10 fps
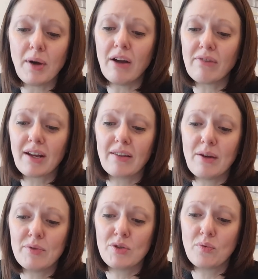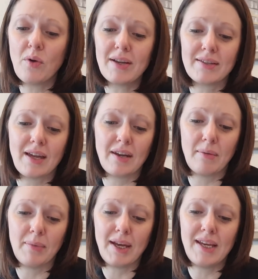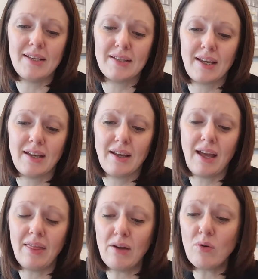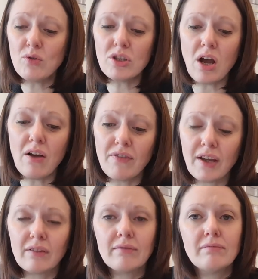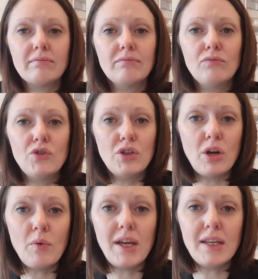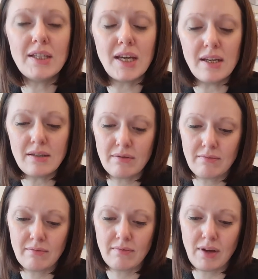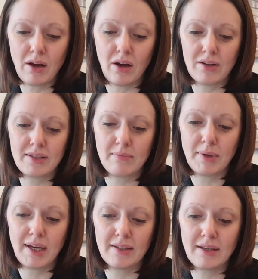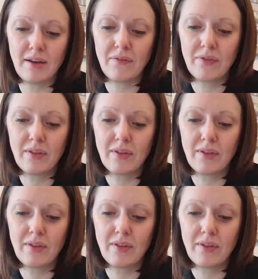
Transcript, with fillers: but I reckon there was twice that number, easy, and they're all starving. Do you know what he did? asked St. Peter